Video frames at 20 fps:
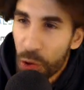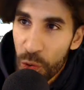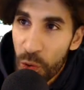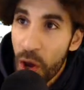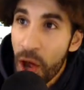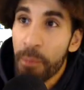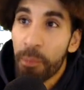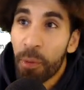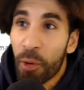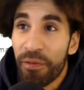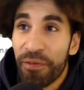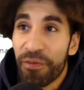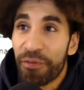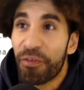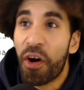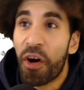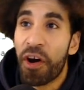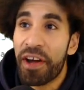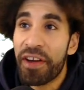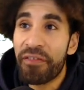point
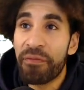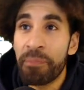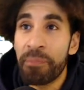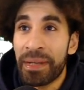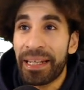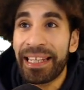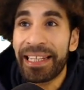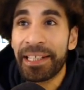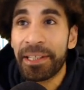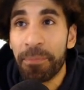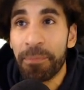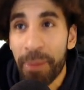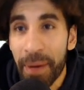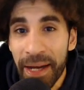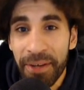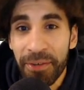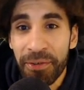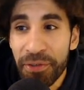five million pounds